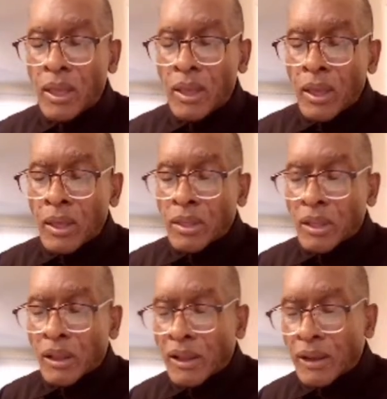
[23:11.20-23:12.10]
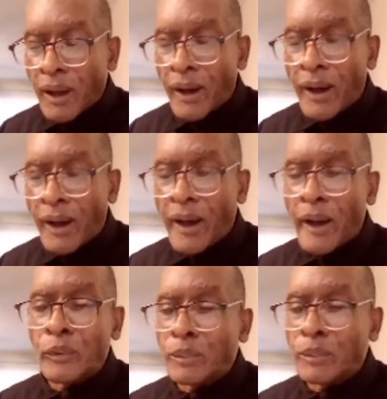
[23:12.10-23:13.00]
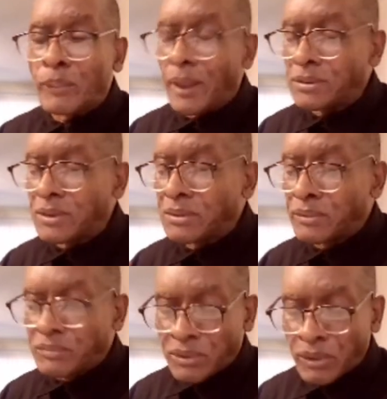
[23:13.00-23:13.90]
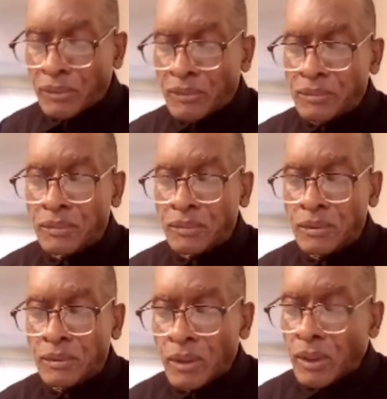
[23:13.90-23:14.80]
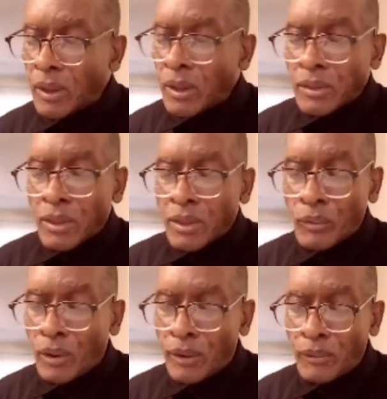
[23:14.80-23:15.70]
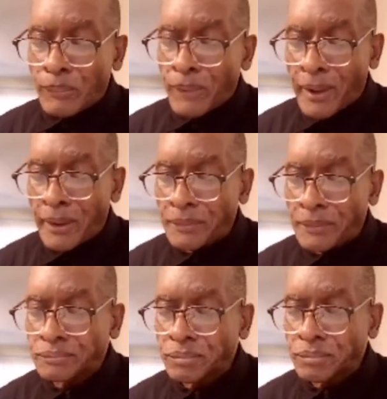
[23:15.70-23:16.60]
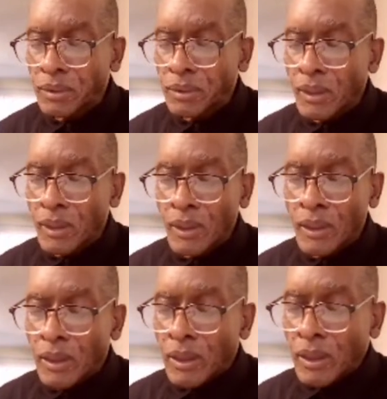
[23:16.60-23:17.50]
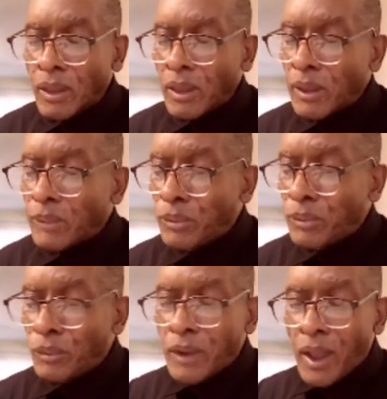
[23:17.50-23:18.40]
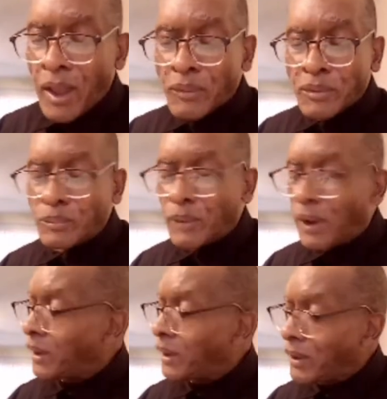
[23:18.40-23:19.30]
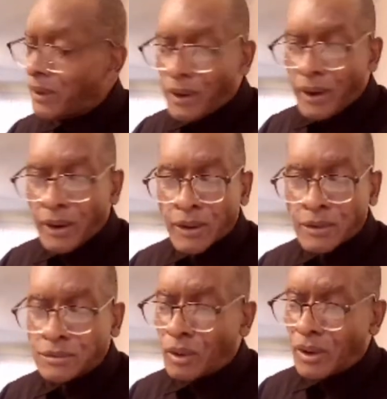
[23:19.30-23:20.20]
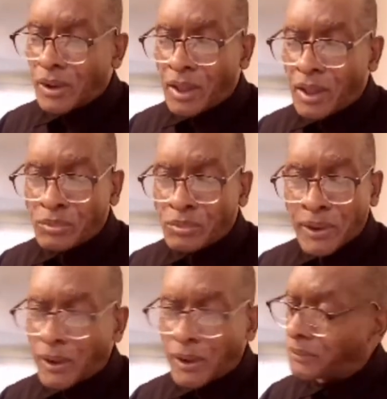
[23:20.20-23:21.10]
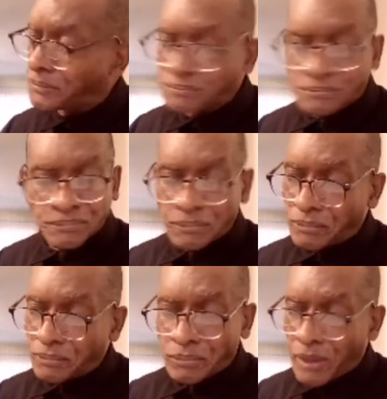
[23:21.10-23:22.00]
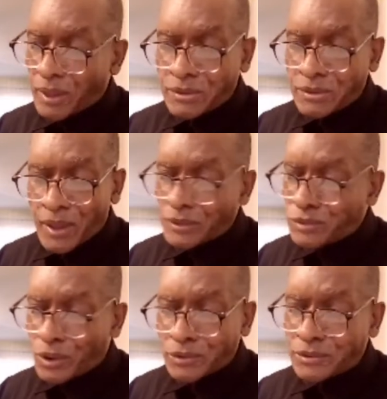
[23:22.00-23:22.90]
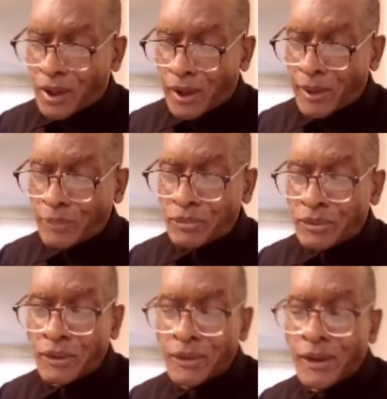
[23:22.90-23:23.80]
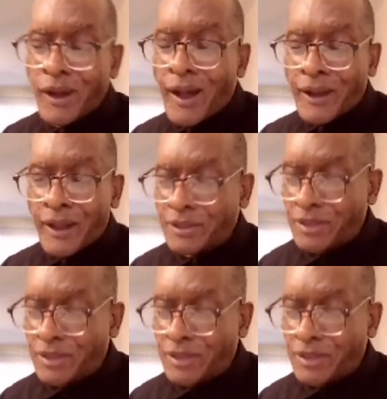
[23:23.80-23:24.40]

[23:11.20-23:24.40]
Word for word: God will bless you. Don't worry about it. You gave them the money, went in the liquor store and got some liquor. That's not your job. God got that covered.